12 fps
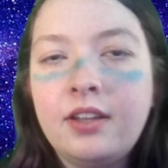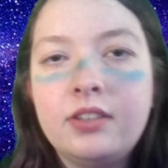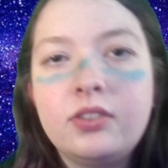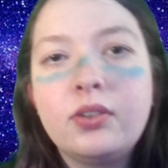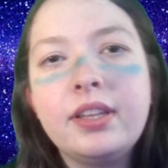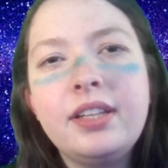
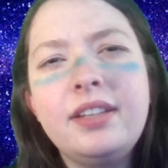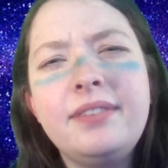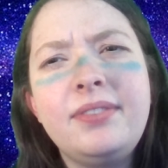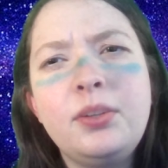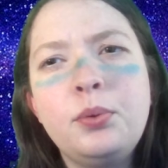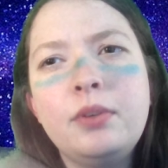Sort of the
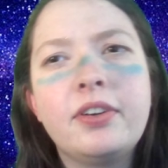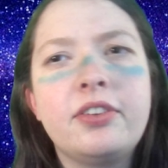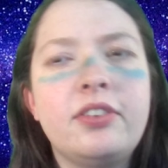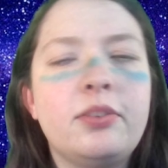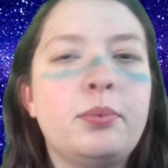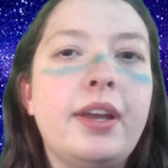
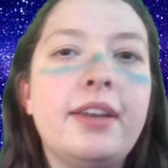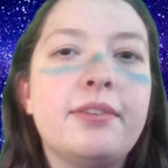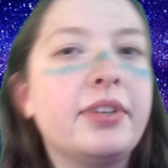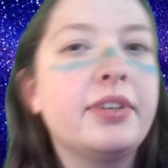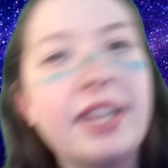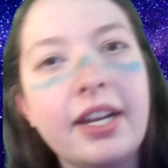universe's way of
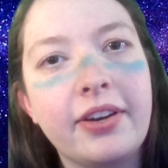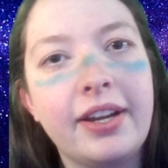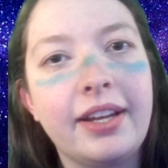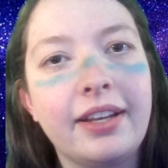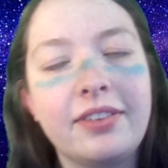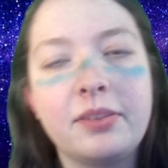
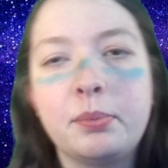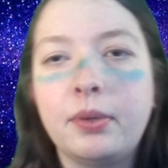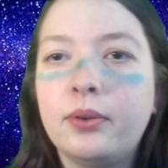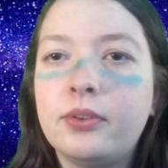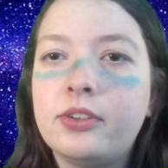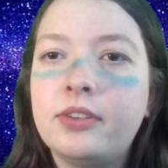redecorating, I
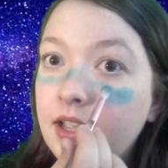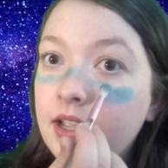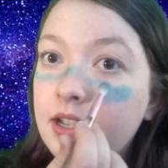suppose.